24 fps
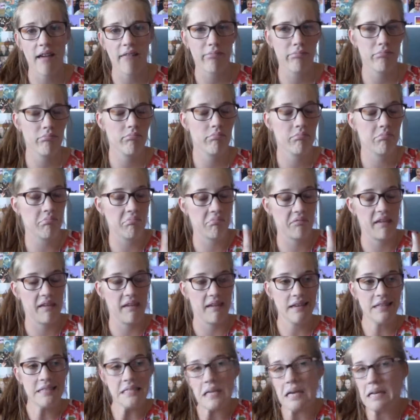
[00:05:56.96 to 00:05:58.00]
I
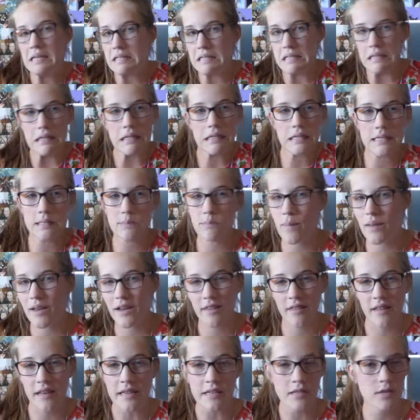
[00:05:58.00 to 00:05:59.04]
guess I did this
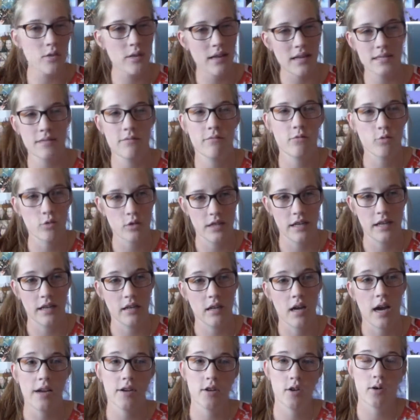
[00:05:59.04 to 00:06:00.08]
better than in 2014.
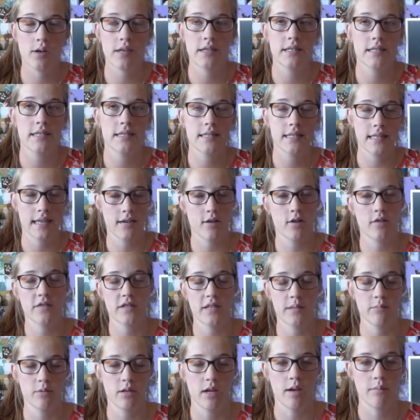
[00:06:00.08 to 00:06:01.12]
I know I did slack off
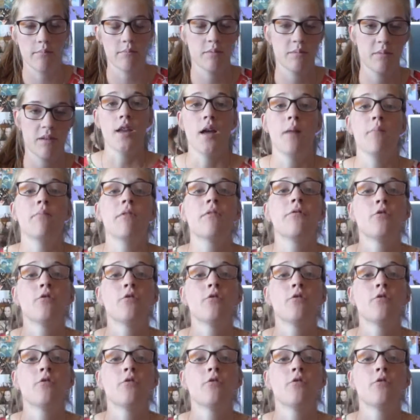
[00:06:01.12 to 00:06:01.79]
sometimes. But number